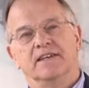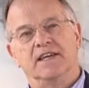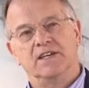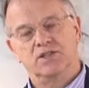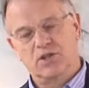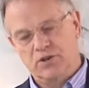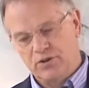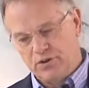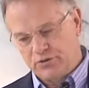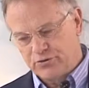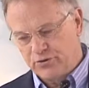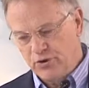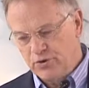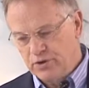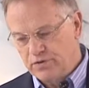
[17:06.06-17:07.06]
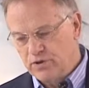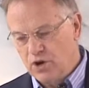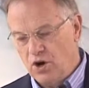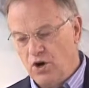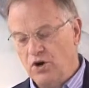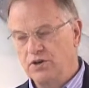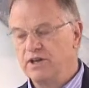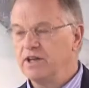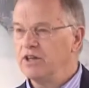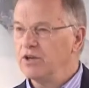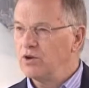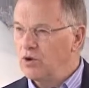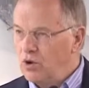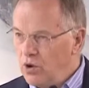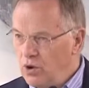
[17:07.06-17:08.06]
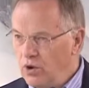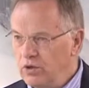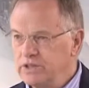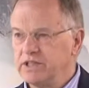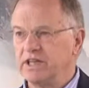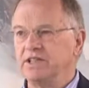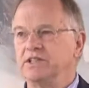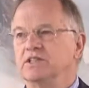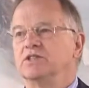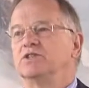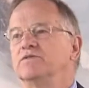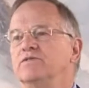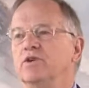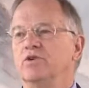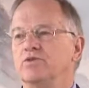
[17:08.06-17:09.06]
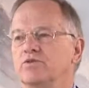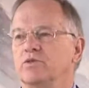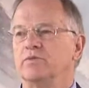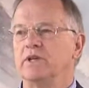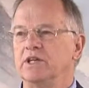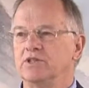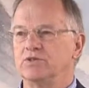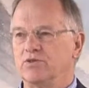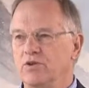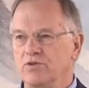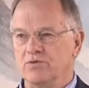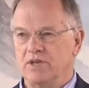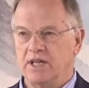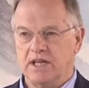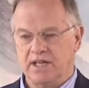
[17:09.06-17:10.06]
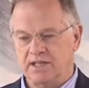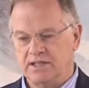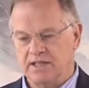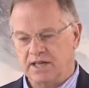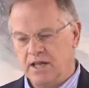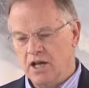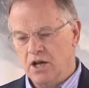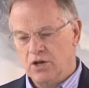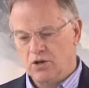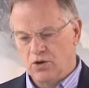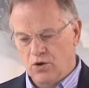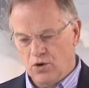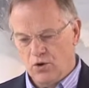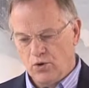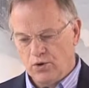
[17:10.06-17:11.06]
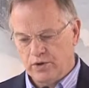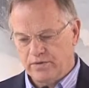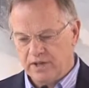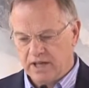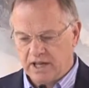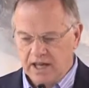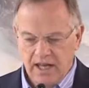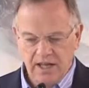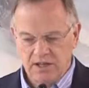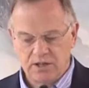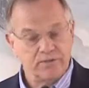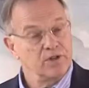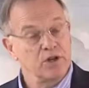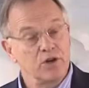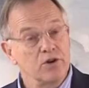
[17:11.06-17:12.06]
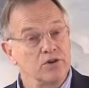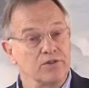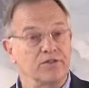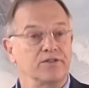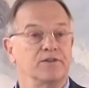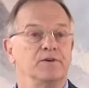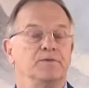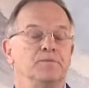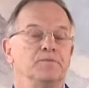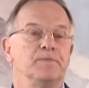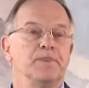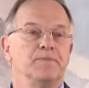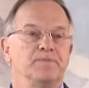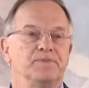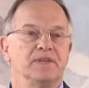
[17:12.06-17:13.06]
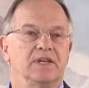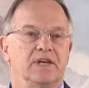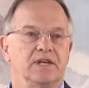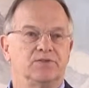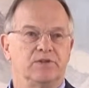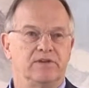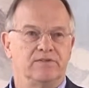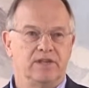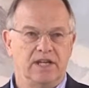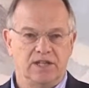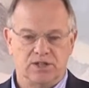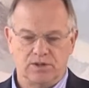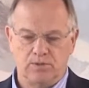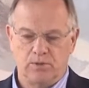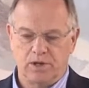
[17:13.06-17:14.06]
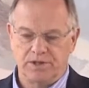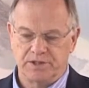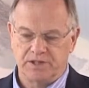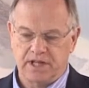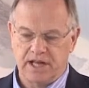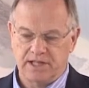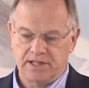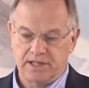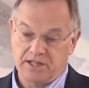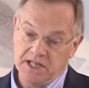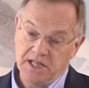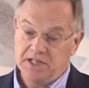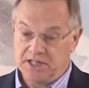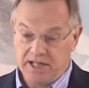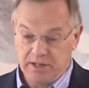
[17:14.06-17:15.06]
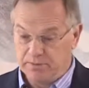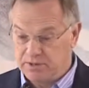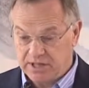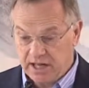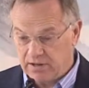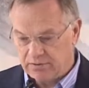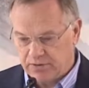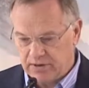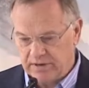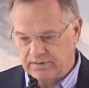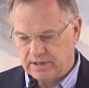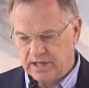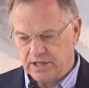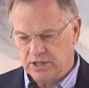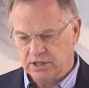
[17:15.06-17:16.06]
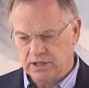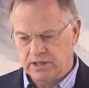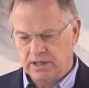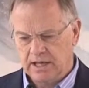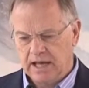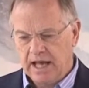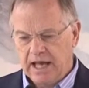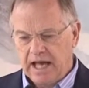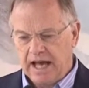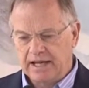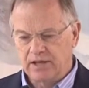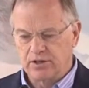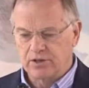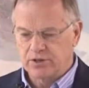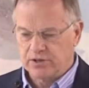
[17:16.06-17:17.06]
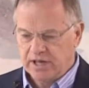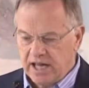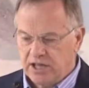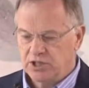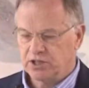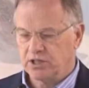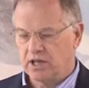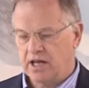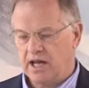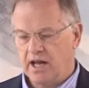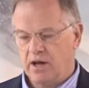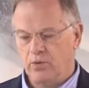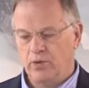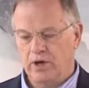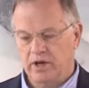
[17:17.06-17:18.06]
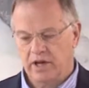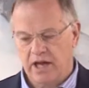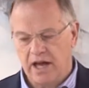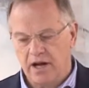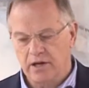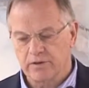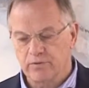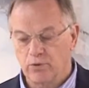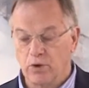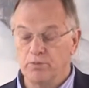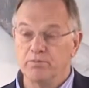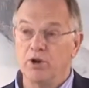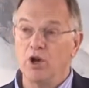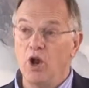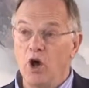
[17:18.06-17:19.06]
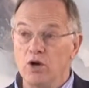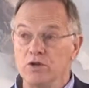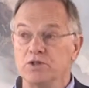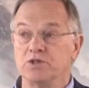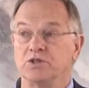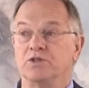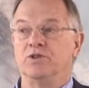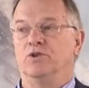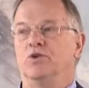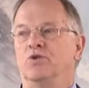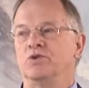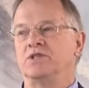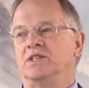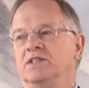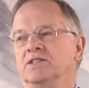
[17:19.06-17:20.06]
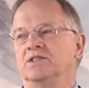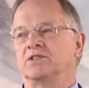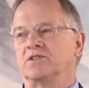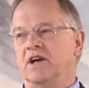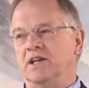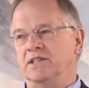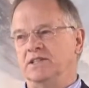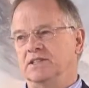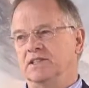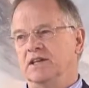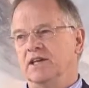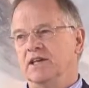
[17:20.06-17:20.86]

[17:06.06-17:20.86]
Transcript: is on the throne of God and that all justice flows from his throne. He is the Lord of the kings of the earth, as Revelation 1 says, as he said himself in Revelation. And in creation care, we are caring for what belongs to the Lord Jesus Christ